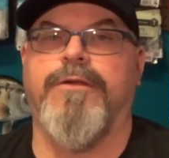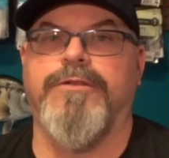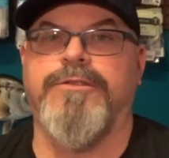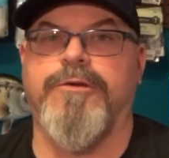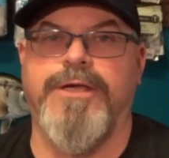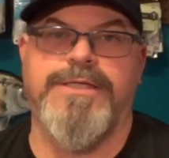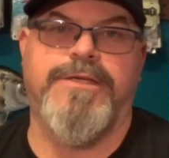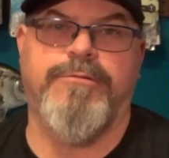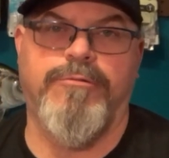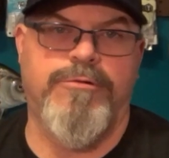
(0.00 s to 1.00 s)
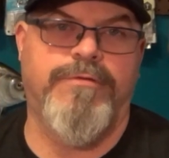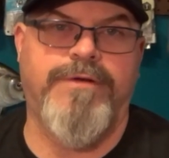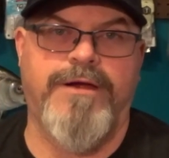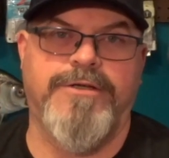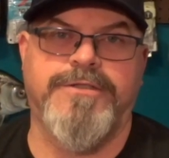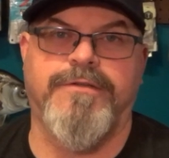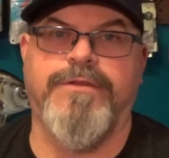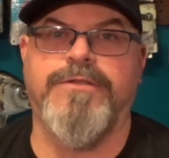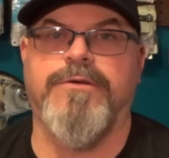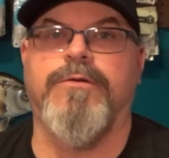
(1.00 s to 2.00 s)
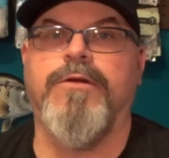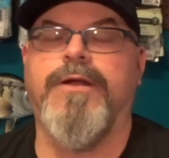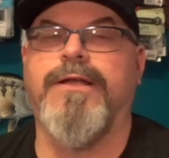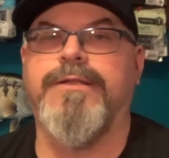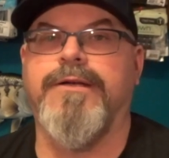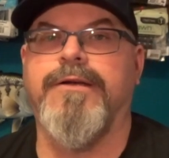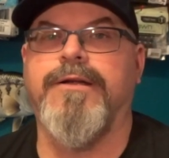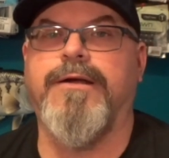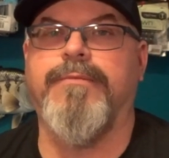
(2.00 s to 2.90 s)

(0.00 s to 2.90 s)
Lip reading: all this crazy coronavirus stuff that's going on out there.